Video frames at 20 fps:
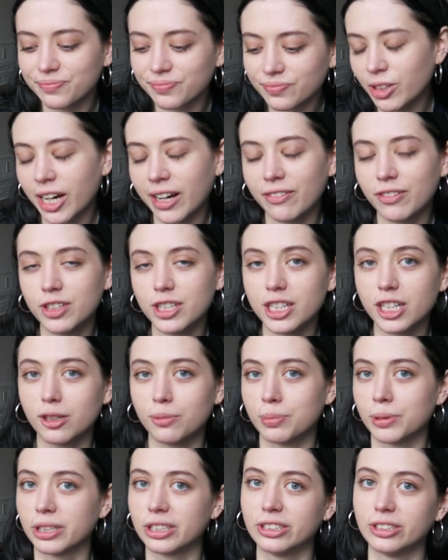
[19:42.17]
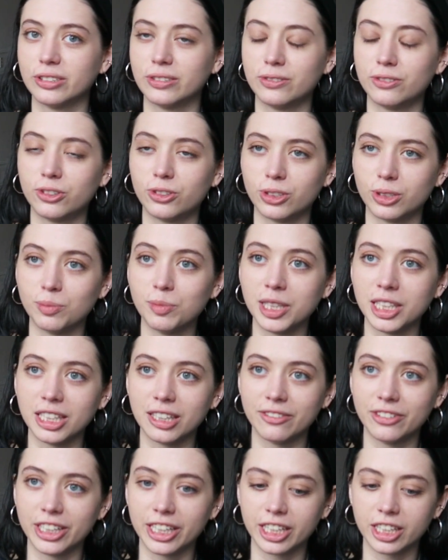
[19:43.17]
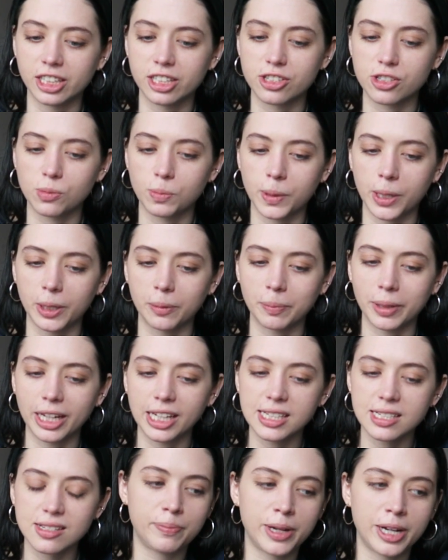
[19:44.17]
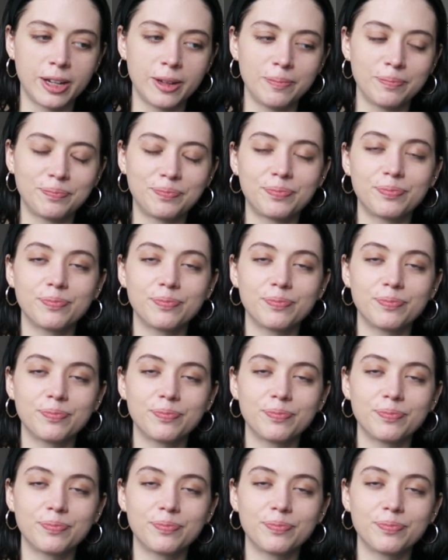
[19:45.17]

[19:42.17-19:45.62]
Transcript: It would have to get approved with me living in this apartment, but